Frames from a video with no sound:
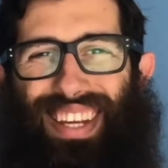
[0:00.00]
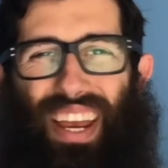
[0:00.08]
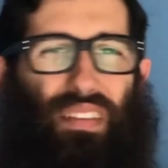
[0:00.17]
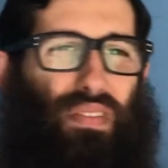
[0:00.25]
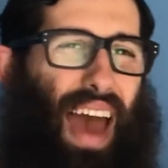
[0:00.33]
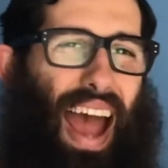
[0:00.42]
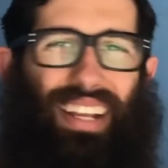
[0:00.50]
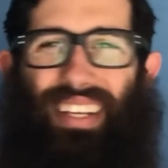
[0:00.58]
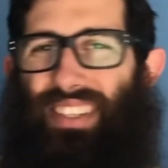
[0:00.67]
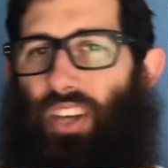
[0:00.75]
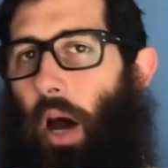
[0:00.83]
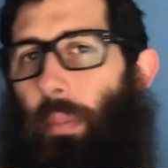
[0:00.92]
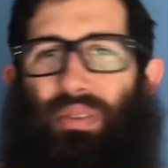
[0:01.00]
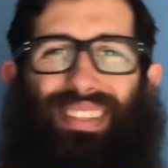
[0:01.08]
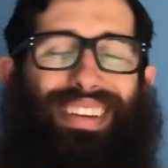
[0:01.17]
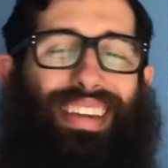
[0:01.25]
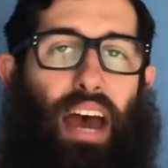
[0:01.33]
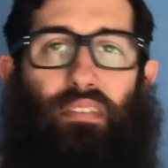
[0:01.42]
In fact, it's almost
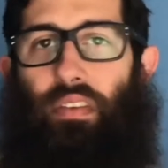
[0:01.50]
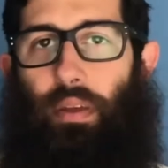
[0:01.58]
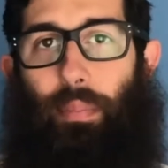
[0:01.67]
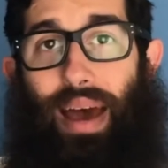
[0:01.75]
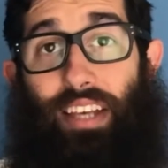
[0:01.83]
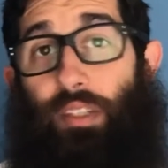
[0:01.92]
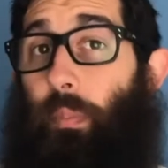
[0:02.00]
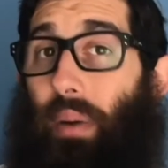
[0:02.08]
never the best.